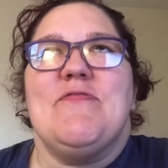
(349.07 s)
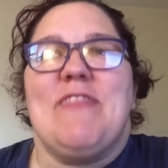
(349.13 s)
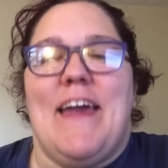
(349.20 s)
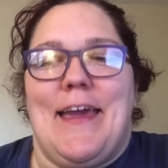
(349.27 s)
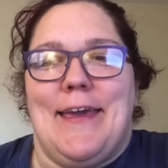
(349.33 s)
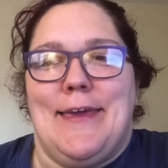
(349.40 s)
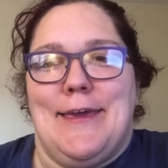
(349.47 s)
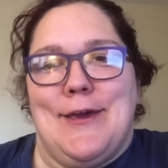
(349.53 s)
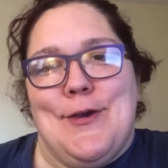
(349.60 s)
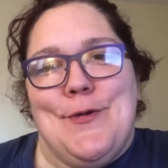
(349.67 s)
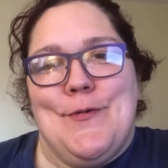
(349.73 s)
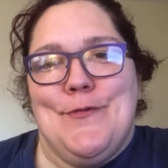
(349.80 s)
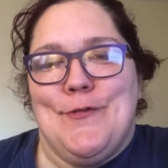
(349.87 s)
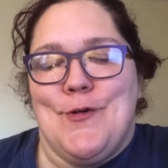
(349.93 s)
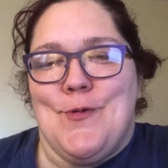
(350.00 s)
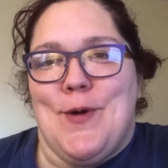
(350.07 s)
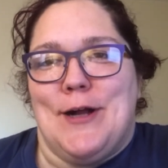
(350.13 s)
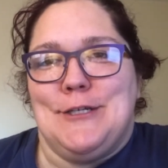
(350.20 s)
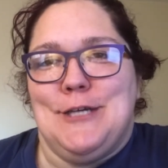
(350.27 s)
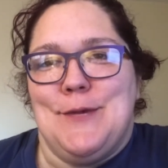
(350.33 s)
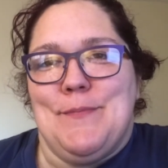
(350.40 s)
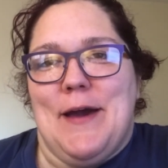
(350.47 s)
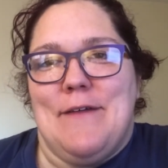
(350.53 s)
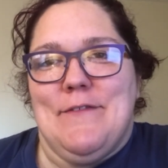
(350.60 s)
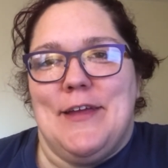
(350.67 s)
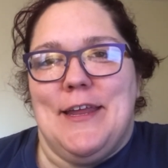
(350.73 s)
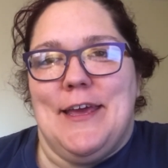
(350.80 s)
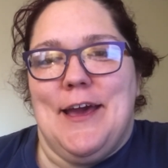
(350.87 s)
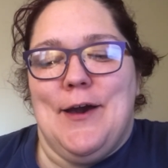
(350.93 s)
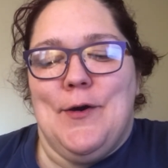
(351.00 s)
thank you for watching my
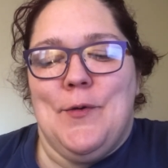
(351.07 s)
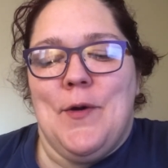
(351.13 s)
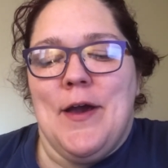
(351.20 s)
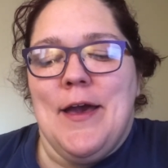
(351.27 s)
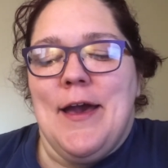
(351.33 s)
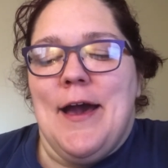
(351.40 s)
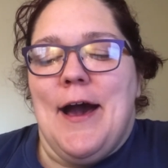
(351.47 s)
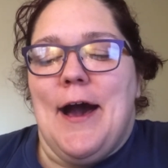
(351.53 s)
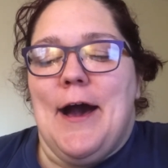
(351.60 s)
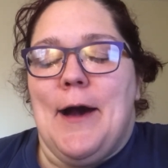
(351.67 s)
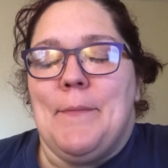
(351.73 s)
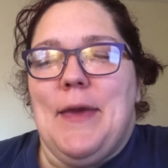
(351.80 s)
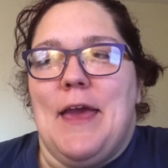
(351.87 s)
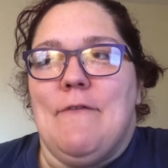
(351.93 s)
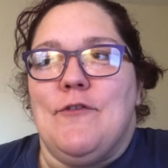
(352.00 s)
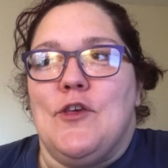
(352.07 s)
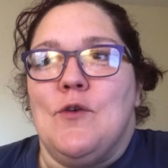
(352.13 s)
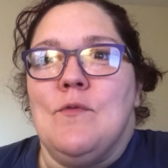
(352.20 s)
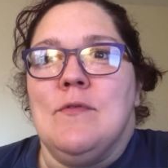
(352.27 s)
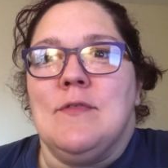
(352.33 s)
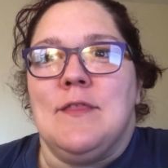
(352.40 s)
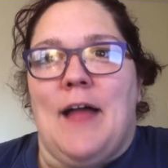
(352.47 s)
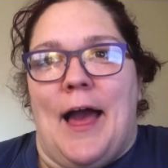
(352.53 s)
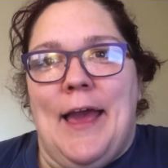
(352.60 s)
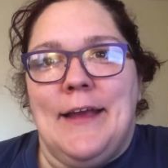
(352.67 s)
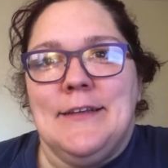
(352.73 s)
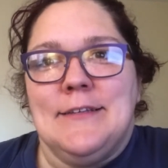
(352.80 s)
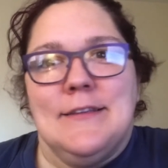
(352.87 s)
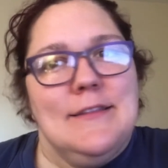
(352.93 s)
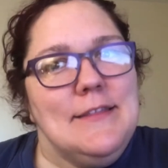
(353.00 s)
video. If you
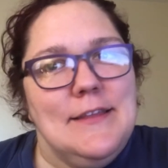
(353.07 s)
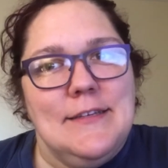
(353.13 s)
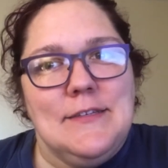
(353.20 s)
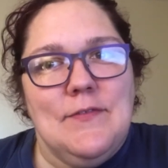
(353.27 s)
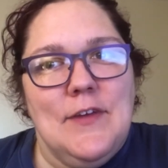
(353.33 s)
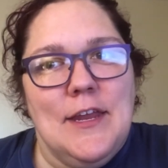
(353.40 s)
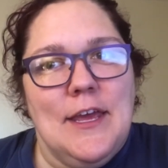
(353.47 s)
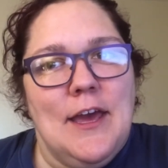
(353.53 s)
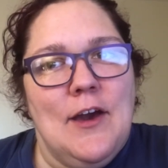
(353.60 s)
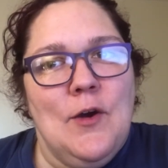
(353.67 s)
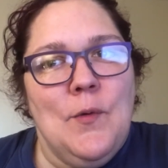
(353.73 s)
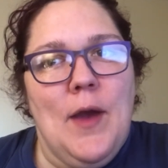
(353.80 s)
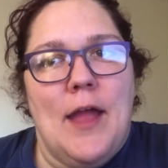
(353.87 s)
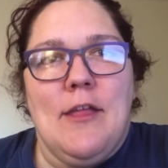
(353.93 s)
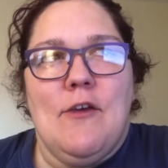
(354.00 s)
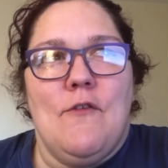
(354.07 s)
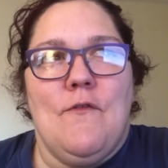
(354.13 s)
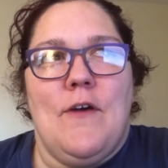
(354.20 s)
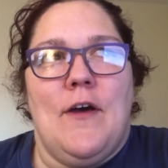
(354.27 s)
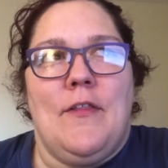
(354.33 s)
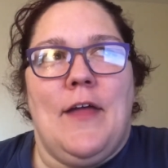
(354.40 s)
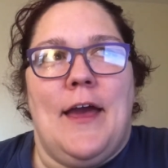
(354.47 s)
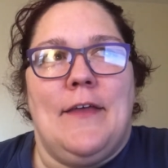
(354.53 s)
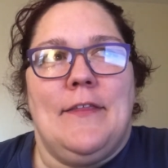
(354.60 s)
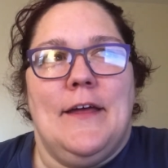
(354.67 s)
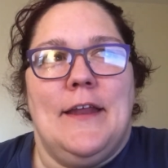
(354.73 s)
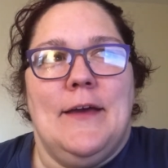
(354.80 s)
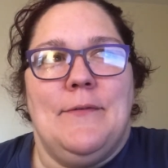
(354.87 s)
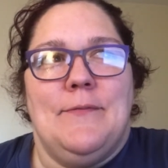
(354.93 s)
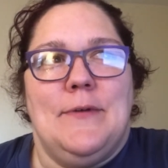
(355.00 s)
liked this video and you felt like
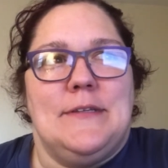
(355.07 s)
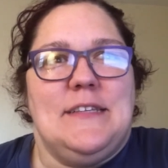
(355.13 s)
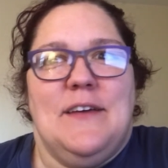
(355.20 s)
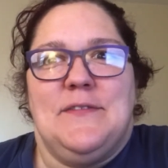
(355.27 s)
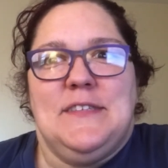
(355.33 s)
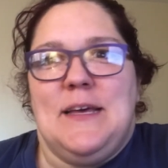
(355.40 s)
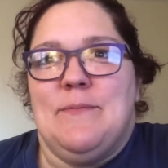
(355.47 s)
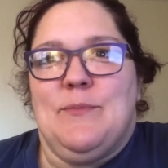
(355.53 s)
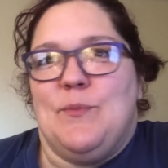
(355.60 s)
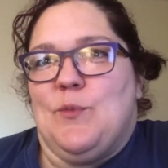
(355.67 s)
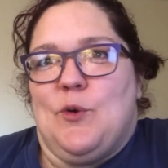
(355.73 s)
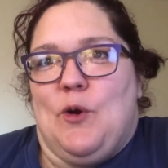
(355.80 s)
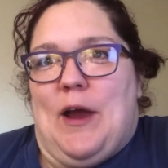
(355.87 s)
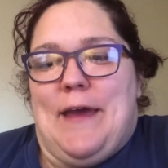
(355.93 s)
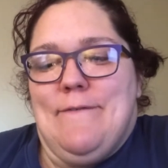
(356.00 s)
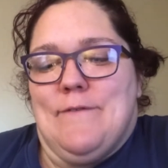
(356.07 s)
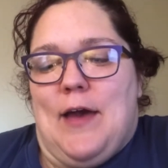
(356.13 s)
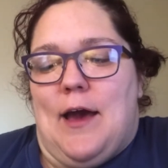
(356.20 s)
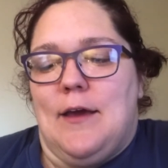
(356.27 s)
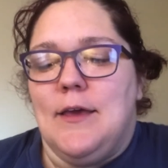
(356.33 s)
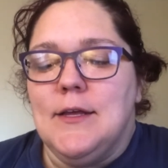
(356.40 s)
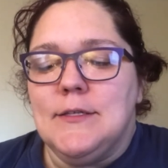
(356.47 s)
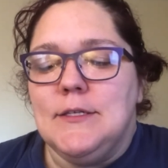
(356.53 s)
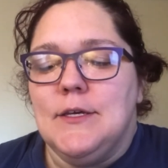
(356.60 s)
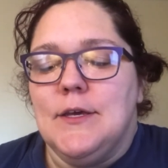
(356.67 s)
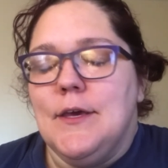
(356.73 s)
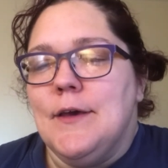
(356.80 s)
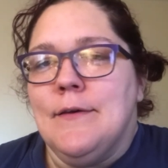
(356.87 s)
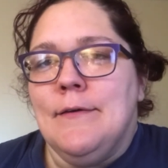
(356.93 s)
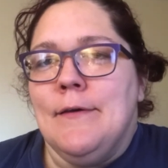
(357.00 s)
that it was of some great value to
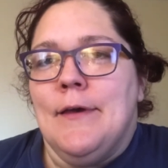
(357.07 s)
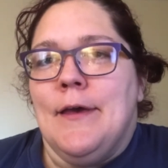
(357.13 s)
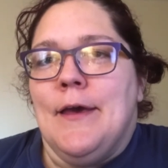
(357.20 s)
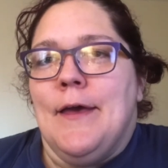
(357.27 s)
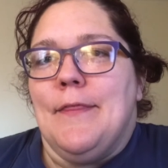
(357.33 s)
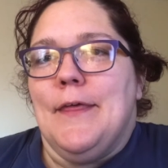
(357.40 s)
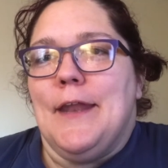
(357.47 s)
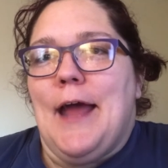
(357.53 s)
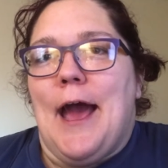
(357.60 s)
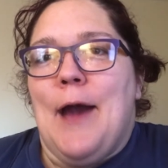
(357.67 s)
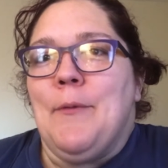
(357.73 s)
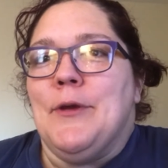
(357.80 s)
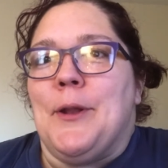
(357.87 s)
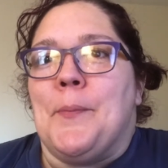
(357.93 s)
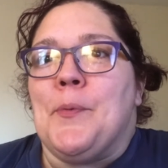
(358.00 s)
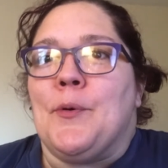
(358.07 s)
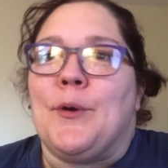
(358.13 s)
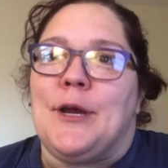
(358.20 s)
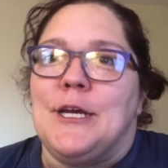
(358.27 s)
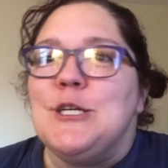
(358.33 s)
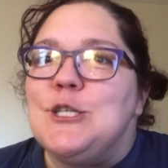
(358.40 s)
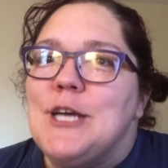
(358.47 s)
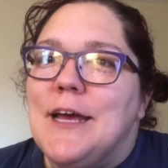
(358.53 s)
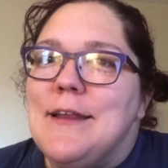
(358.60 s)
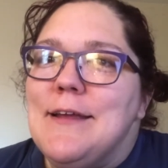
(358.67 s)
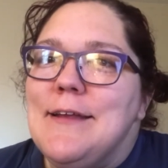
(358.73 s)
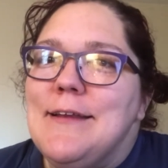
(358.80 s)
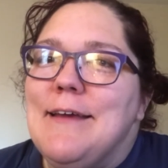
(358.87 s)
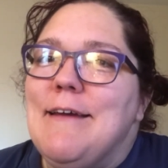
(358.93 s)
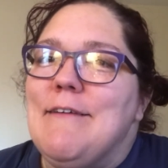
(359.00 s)
you, then I would appreciate
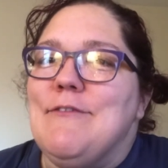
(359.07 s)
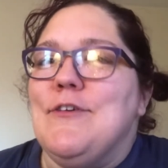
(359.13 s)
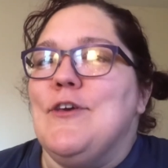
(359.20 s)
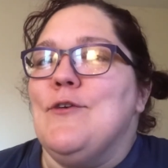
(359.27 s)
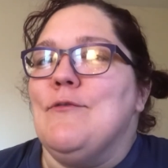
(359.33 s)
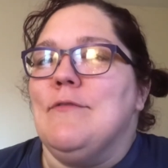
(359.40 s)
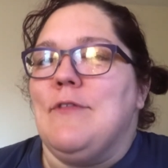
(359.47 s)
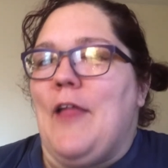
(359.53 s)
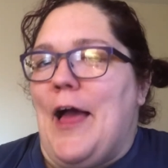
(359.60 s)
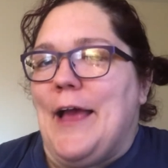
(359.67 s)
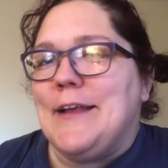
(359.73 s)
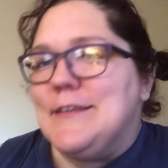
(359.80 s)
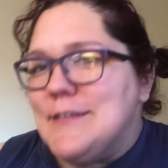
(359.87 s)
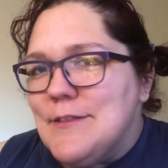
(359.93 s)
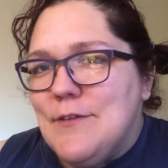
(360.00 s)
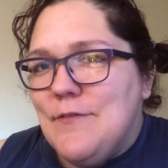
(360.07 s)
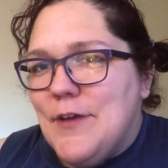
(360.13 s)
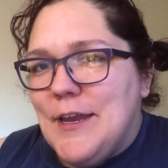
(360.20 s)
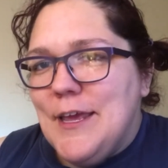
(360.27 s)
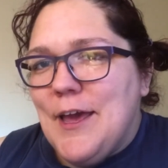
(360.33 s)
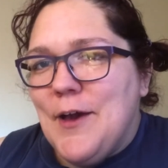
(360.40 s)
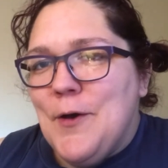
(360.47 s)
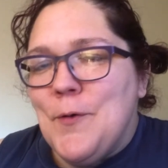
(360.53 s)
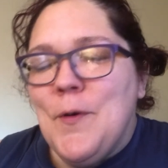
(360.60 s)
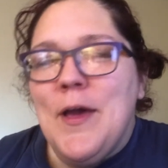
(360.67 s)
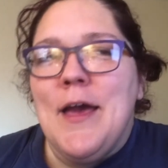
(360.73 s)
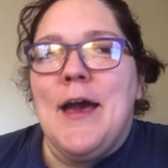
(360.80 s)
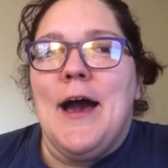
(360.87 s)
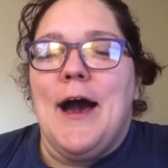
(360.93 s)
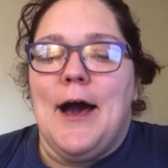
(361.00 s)
it if you liked the video.
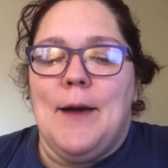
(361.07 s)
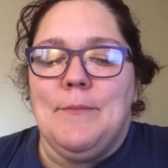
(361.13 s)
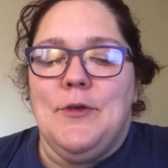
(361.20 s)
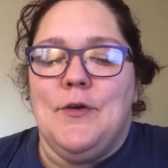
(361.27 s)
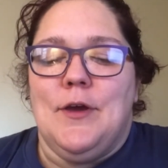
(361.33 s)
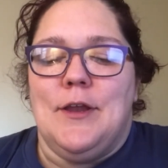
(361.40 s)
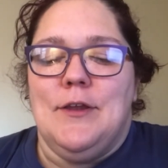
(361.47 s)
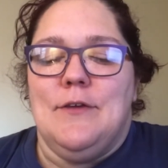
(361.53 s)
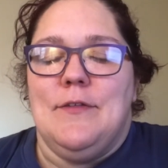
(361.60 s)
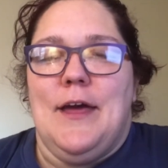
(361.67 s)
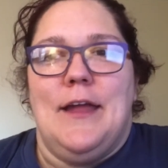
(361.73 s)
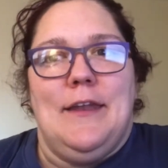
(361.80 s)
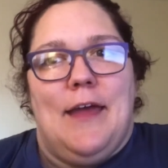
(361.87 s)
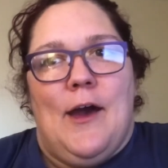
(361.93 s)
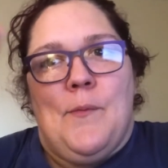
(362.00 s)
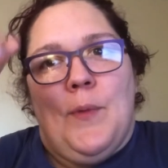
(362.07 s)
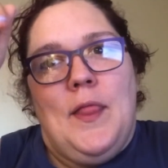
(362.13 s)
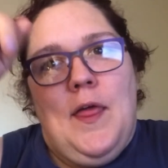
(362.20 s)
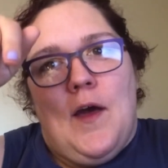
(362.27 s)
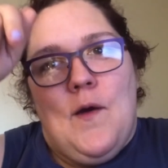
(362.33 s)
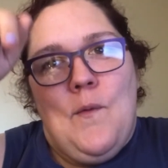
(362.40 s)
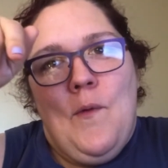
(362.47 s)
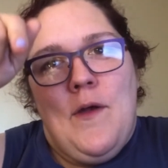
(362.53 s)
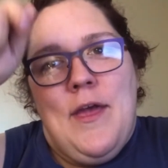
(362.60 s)
You can do that down below.